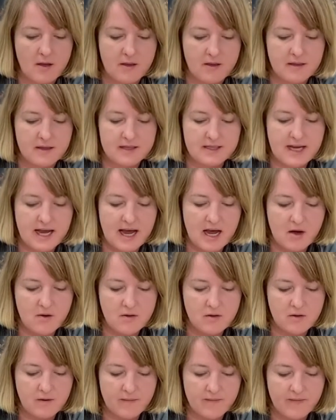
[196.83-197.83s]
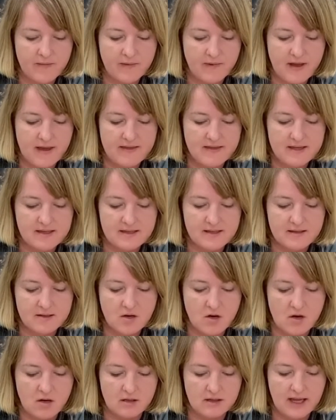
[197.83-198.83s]
the towel, and this is
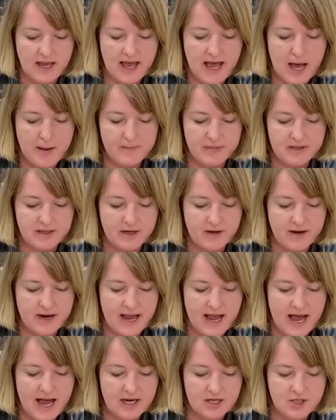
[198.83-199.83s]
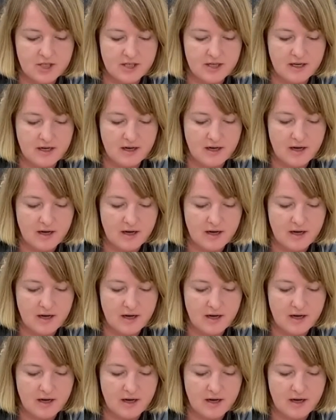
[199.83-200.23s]
called capillary action.